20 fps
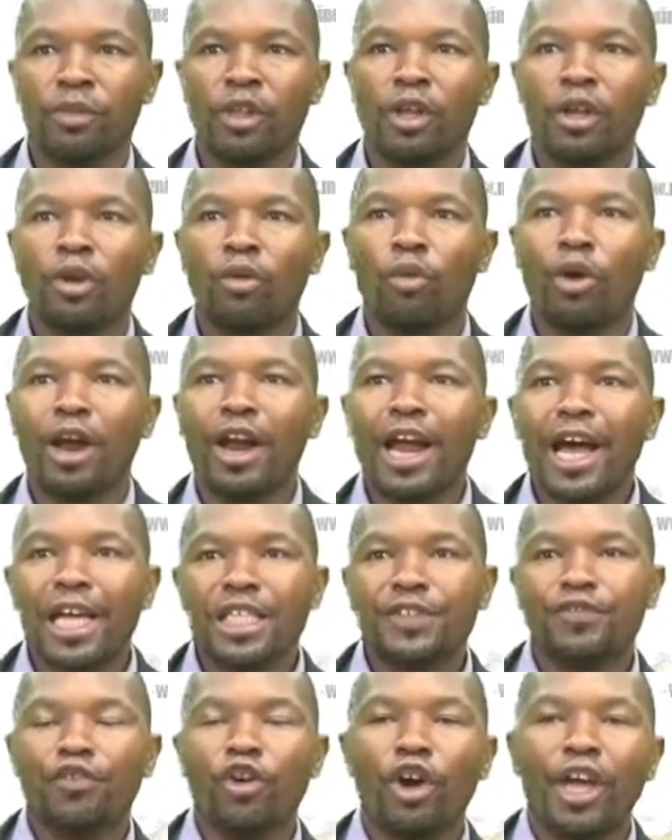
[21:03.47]

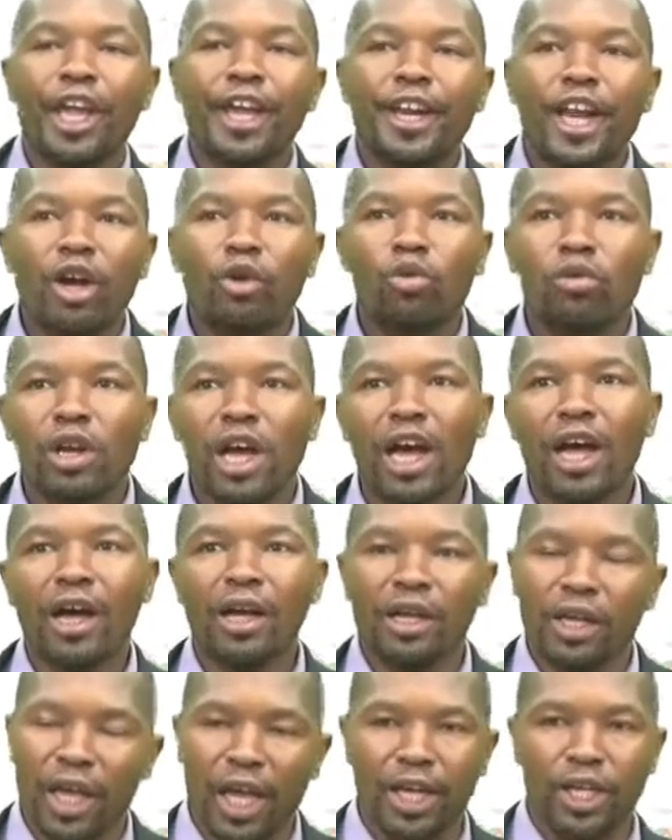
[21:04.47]
Whereas for
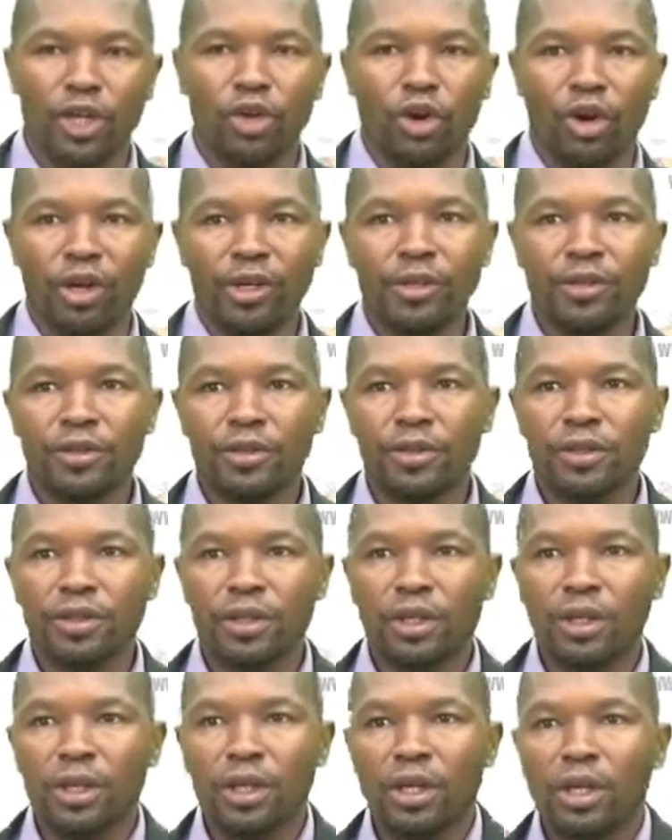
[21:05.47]
irregular echinoids,
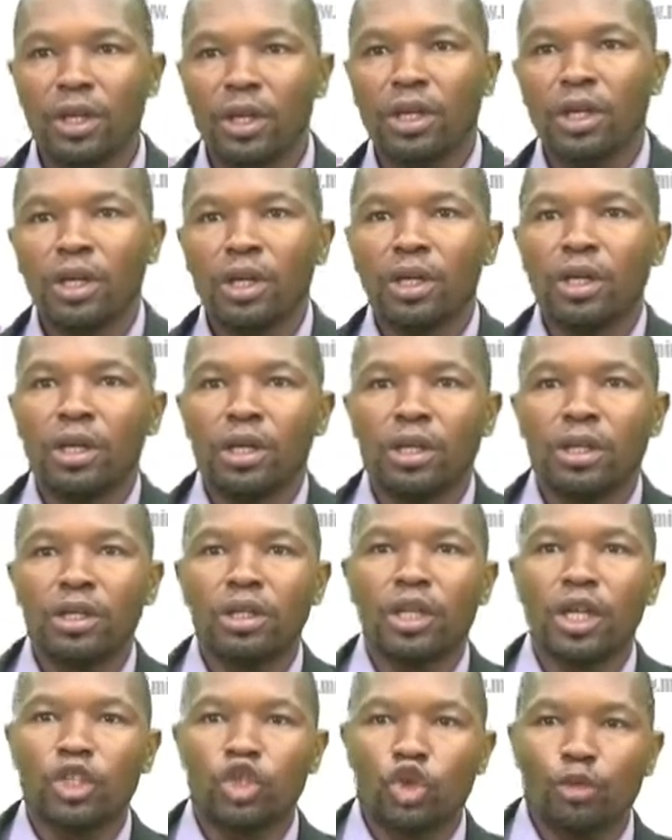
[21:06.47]

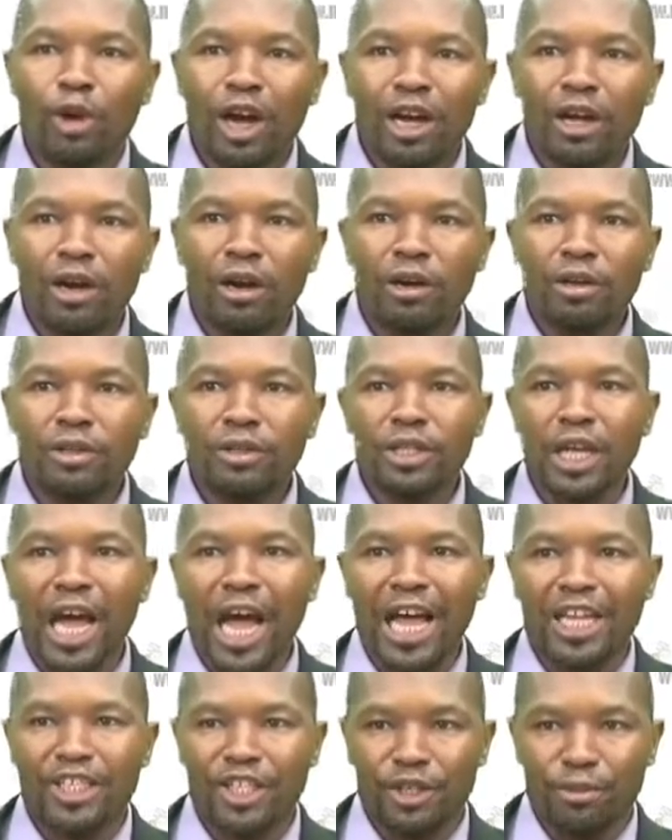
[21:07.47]
the tubercles
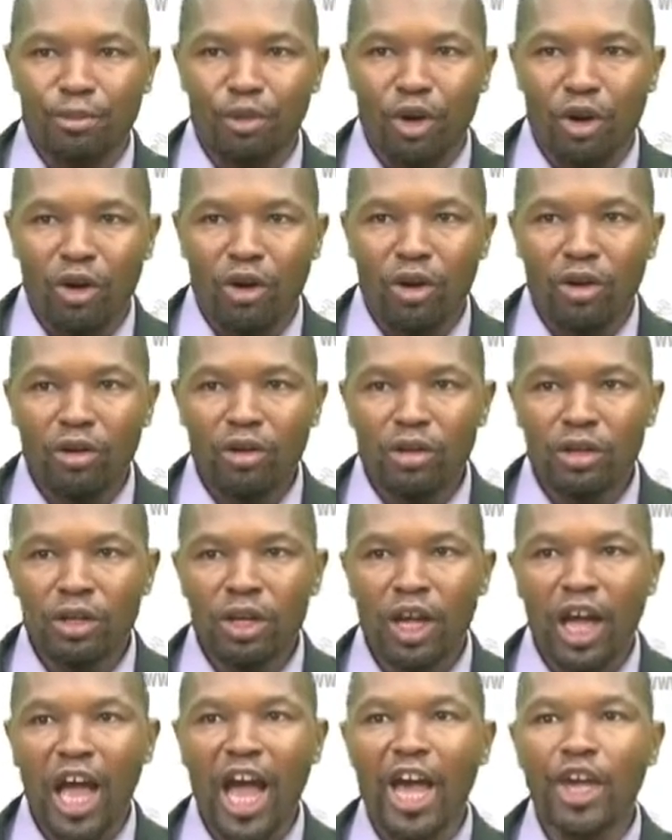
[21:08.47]
are
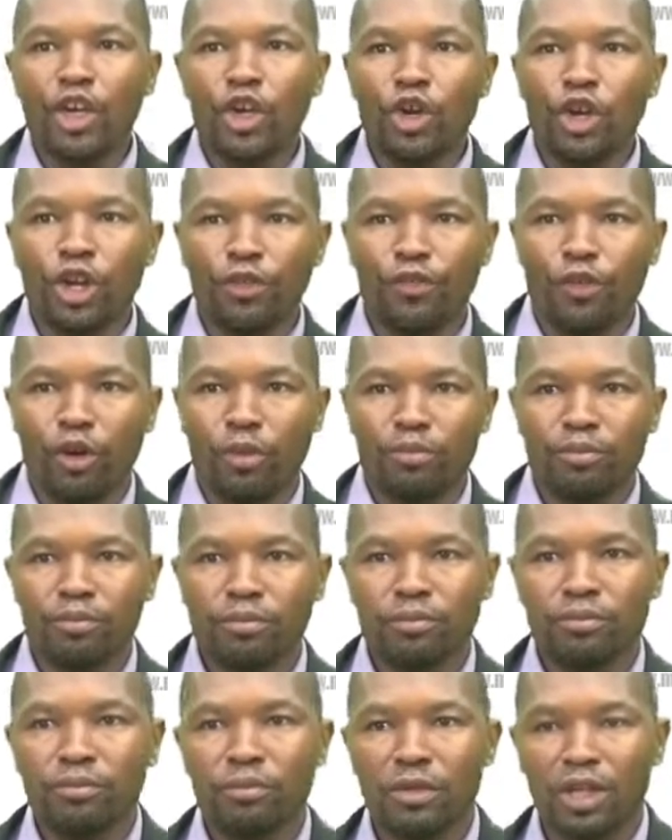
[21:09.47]
small and
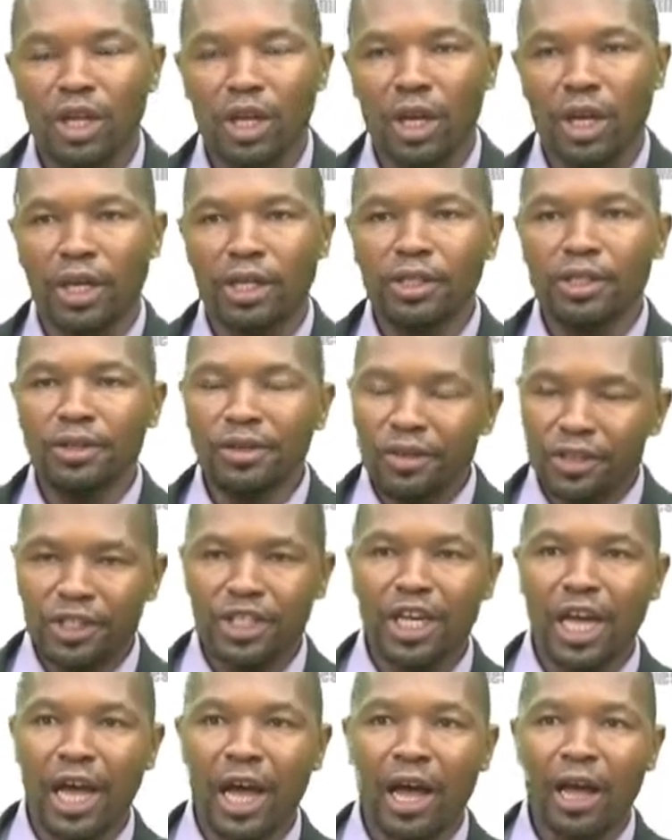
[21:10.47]
uniform in
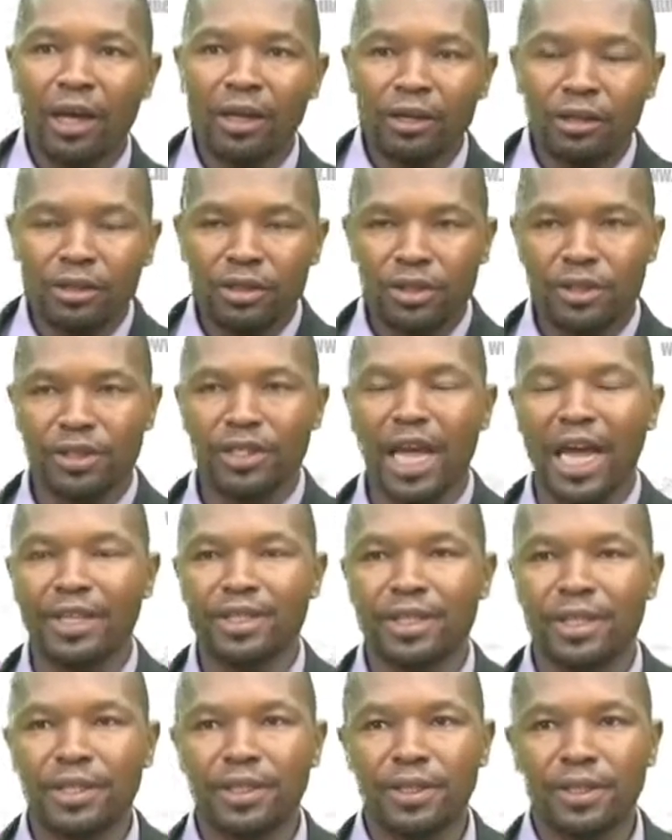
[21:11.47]
their
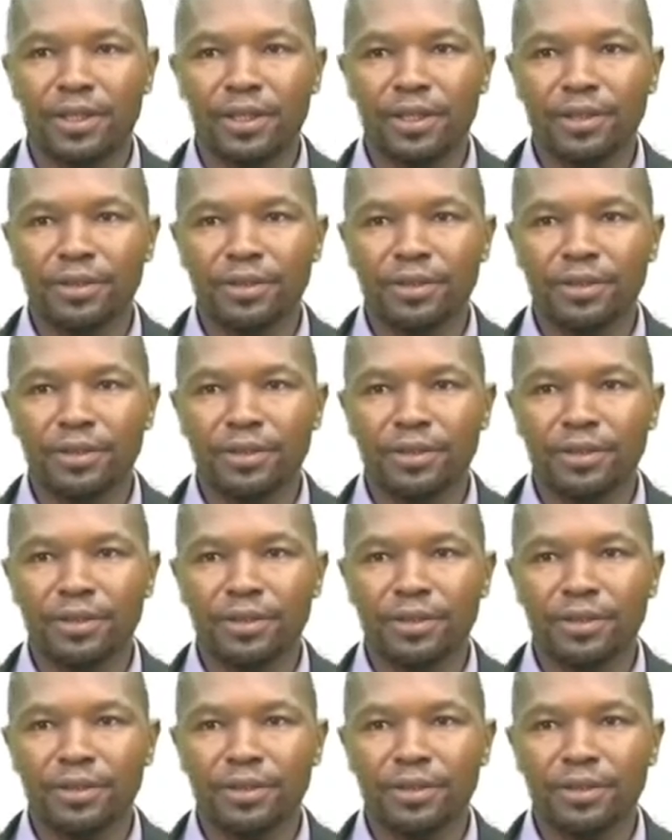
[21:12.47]
sizes.